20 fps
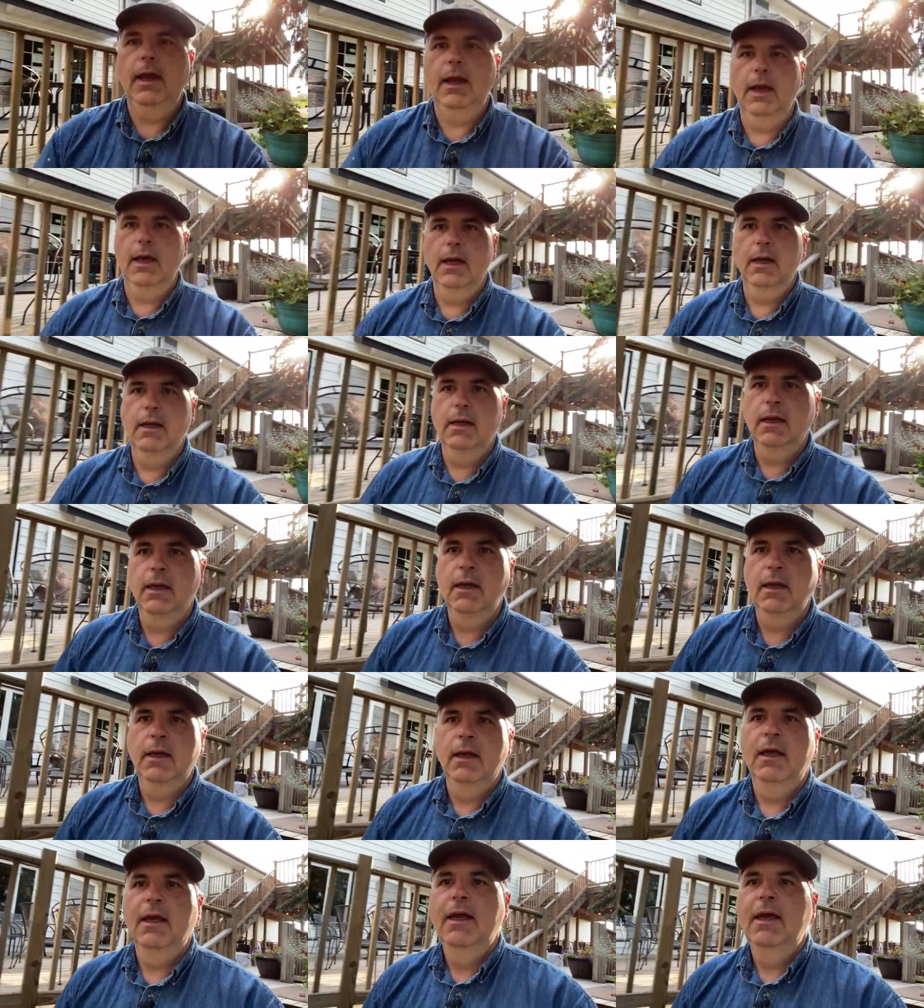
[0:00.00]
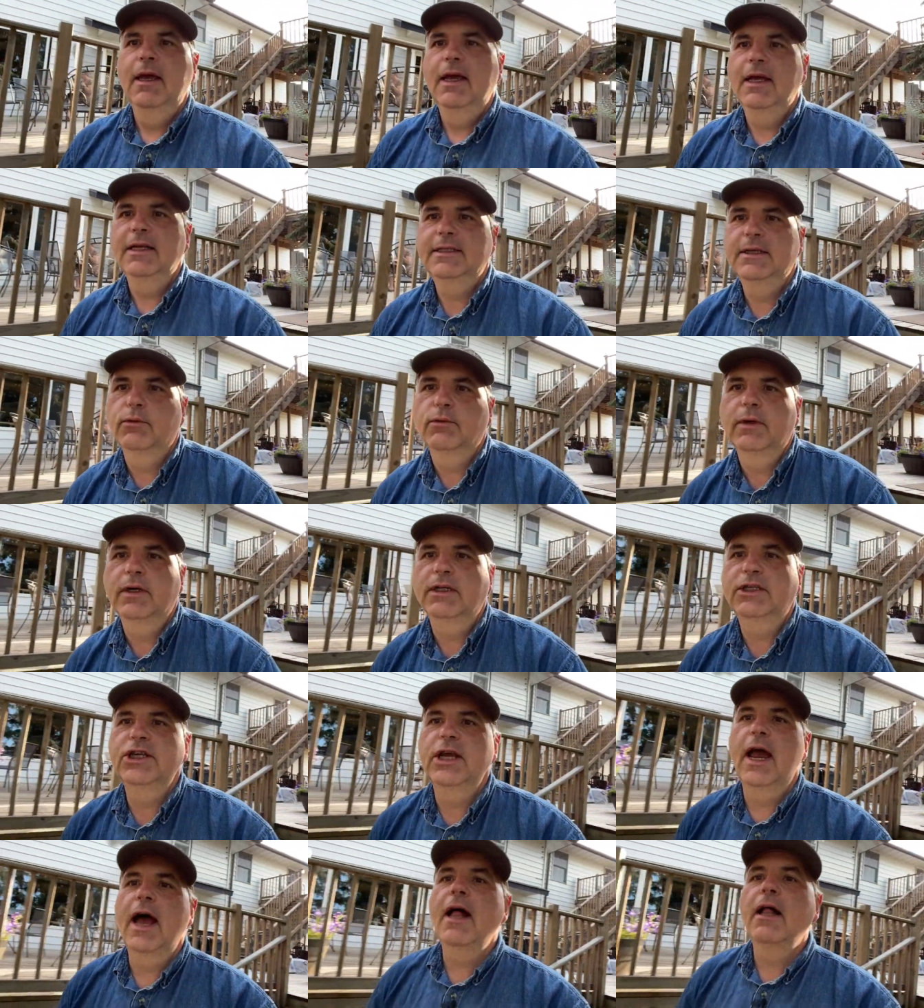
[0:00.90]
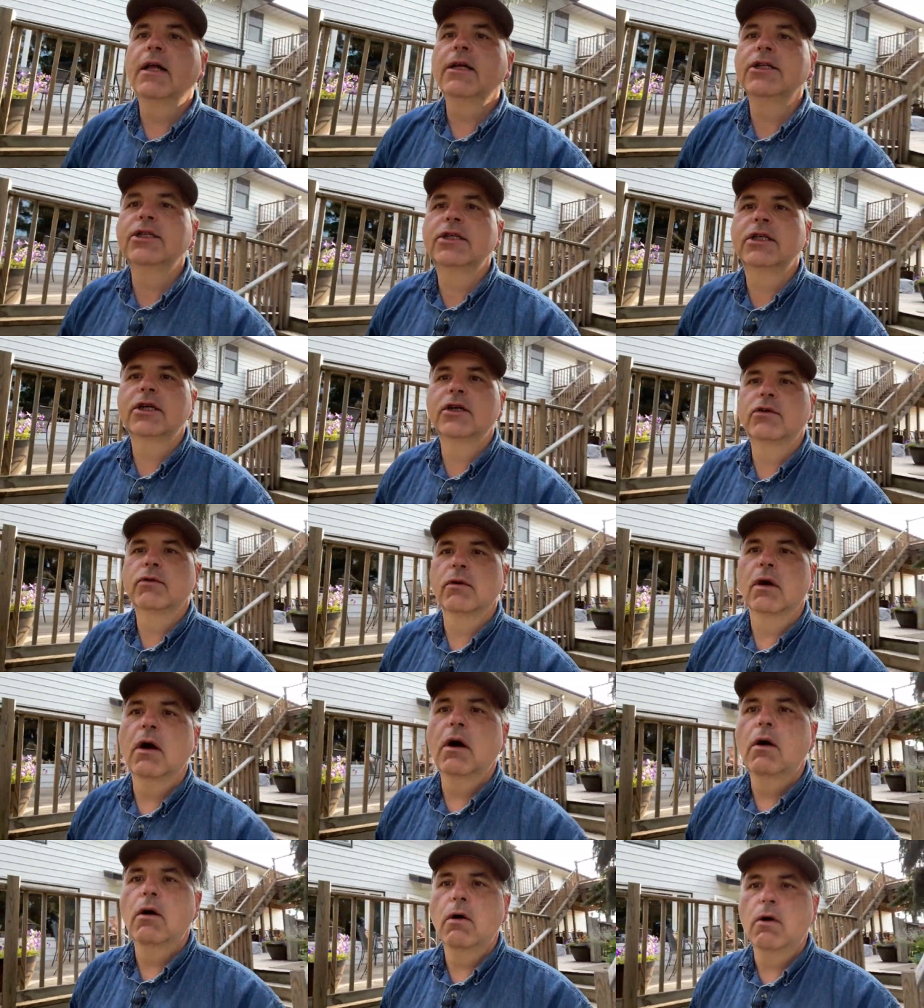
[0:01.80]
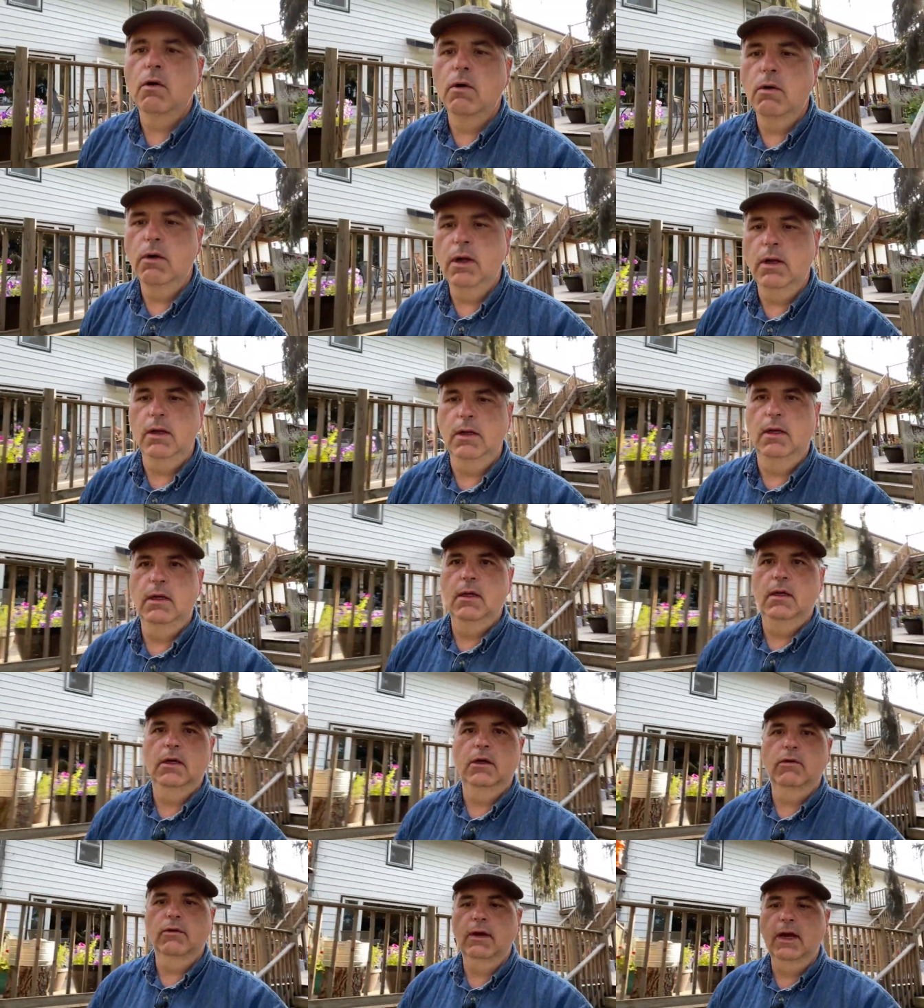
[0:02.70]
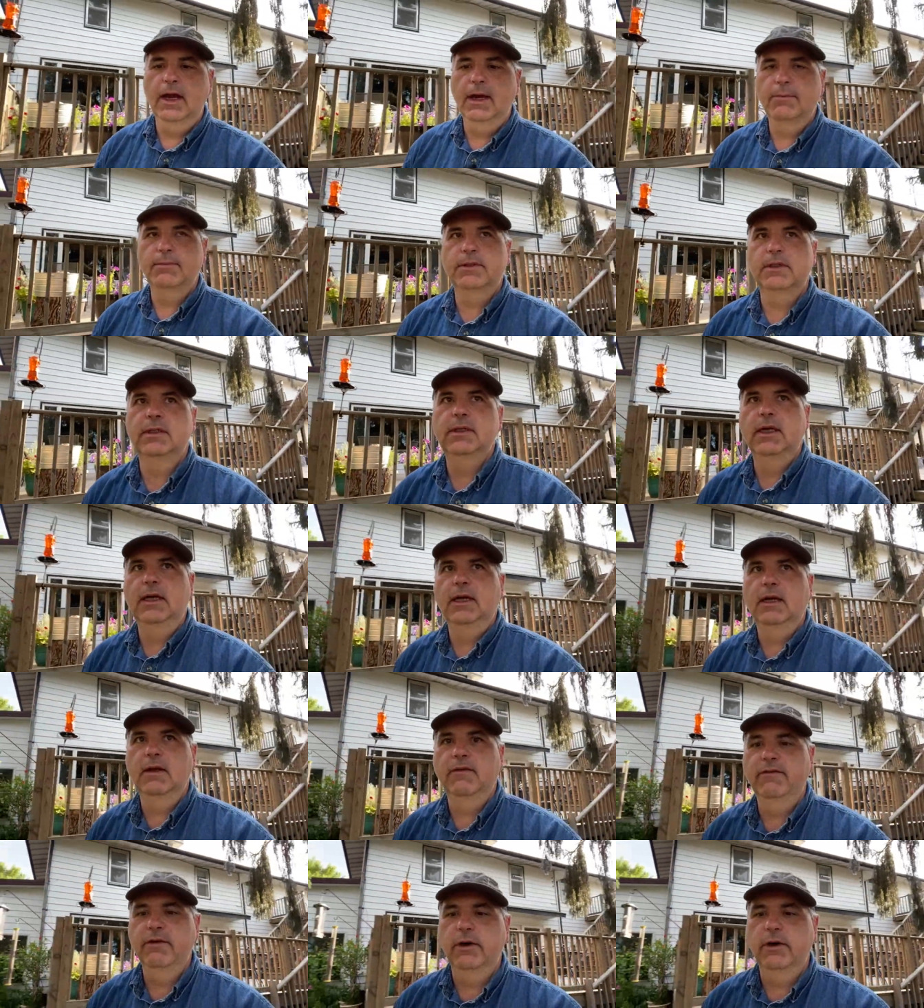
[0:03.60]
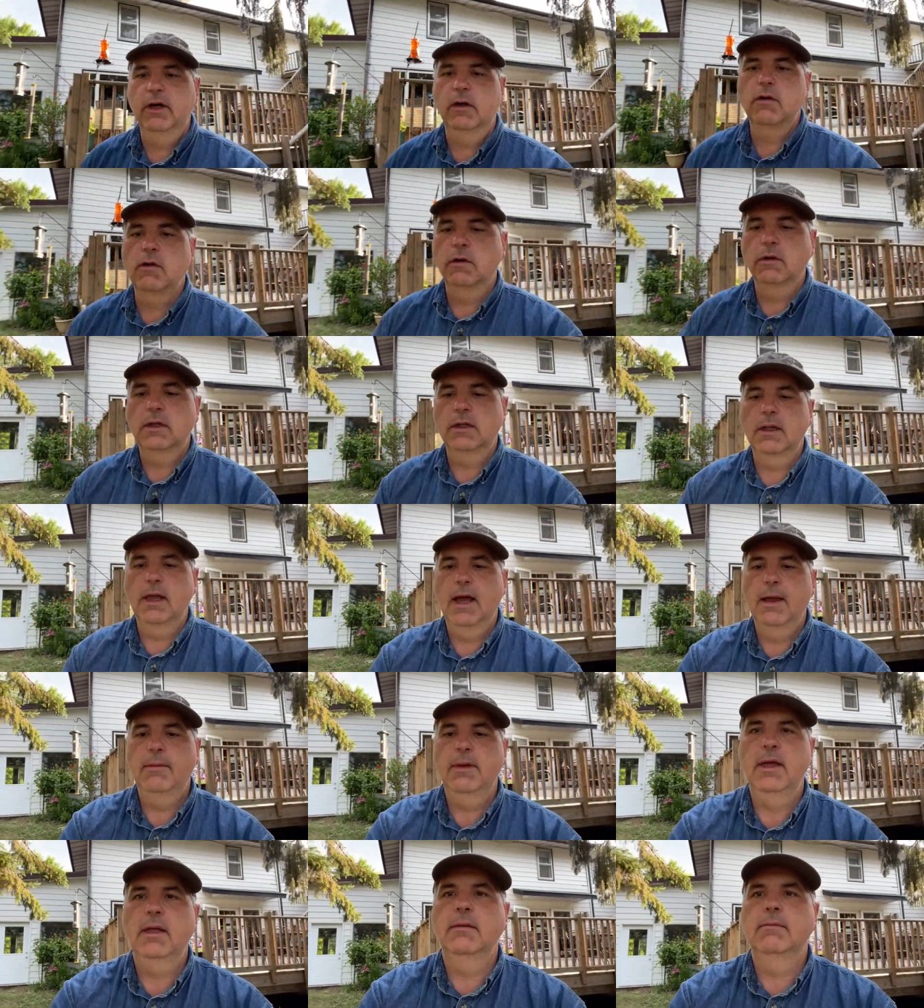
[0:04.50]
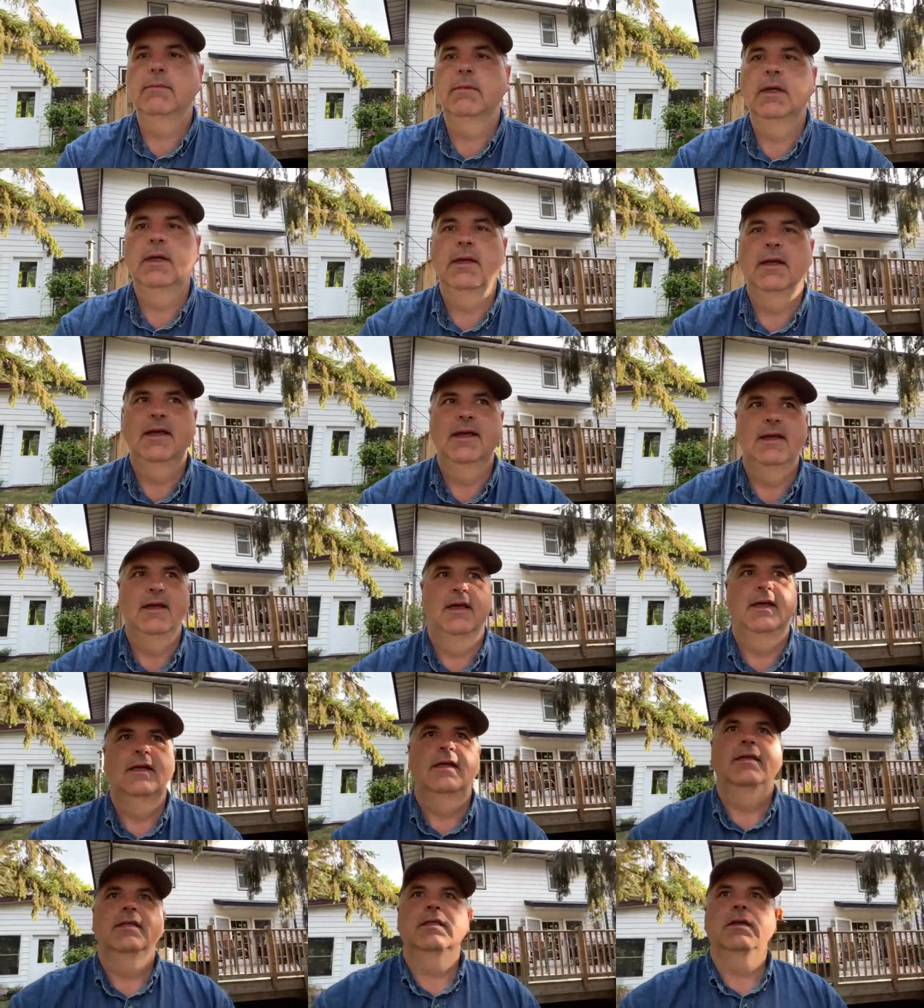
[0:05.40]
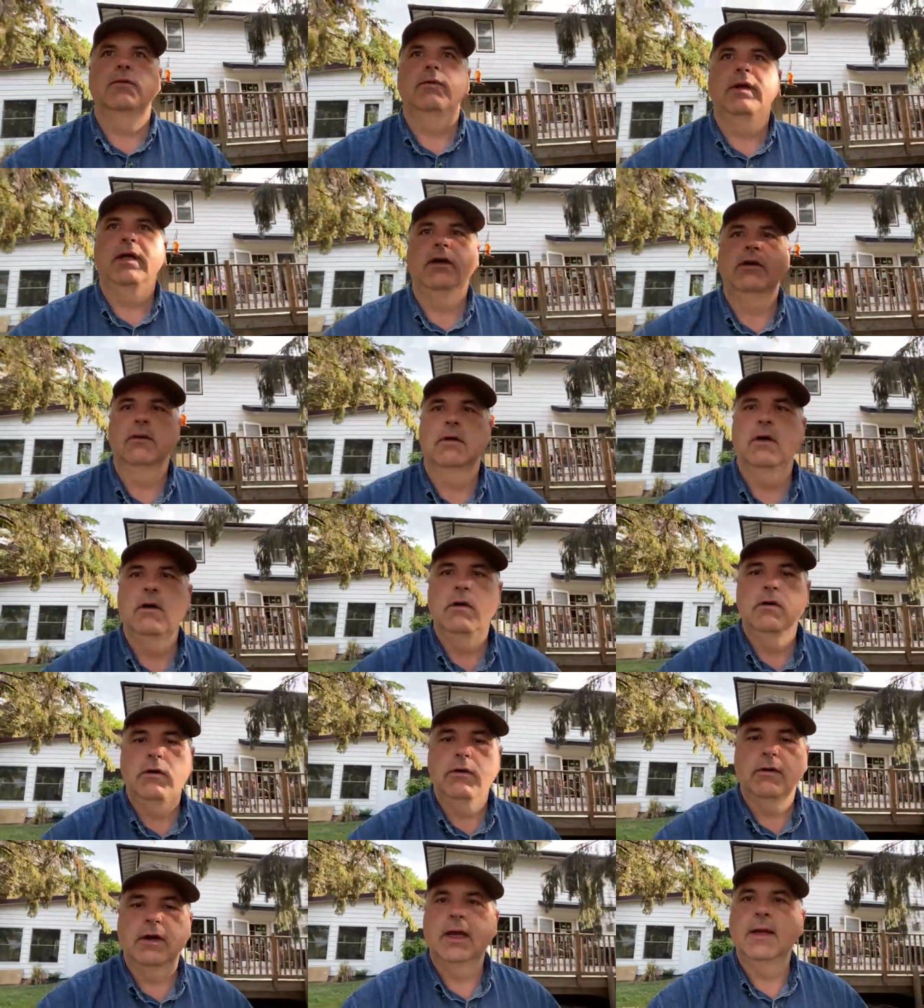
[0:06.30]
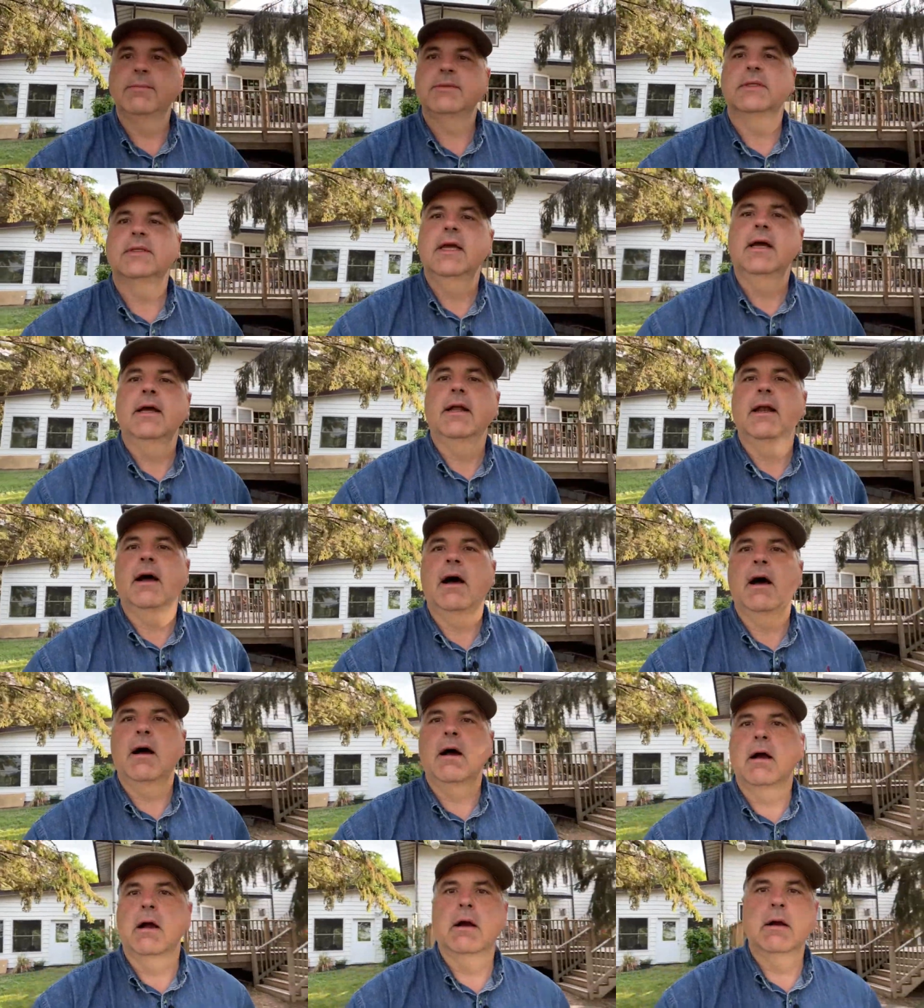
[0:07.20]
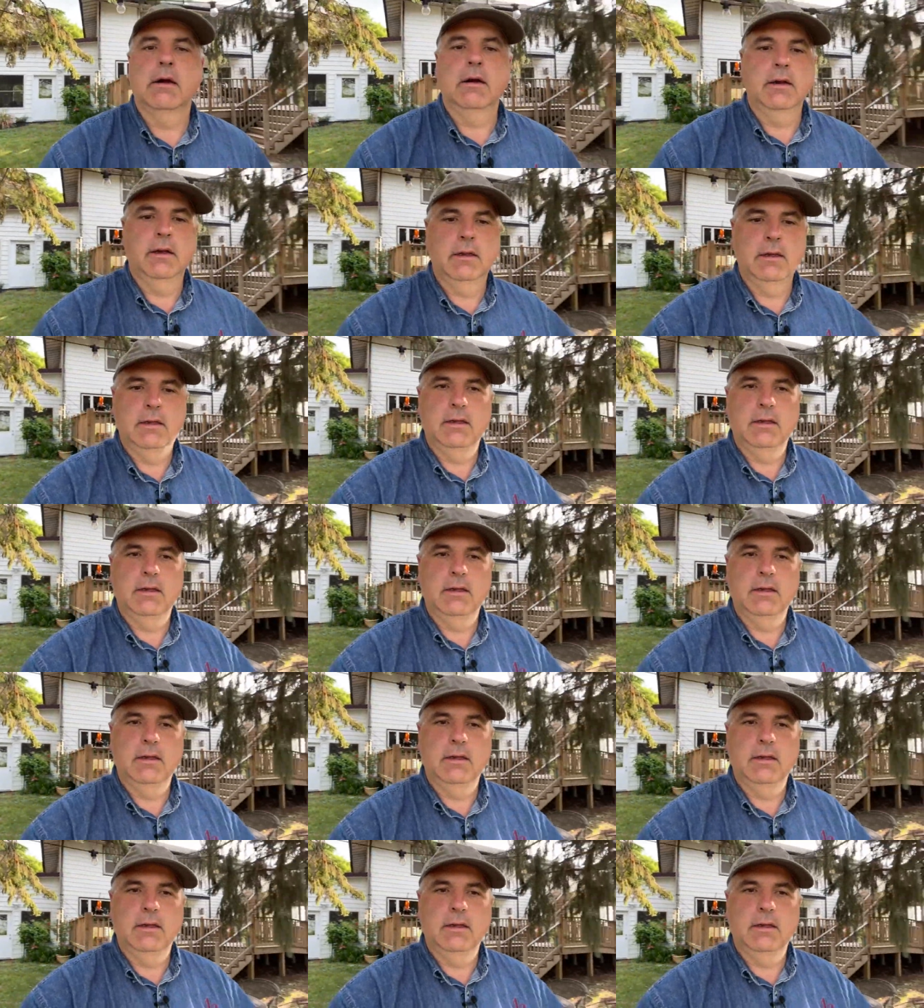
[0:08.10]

and it's a real challenge to grow grapes in a very cold climate. So we grow grapes that are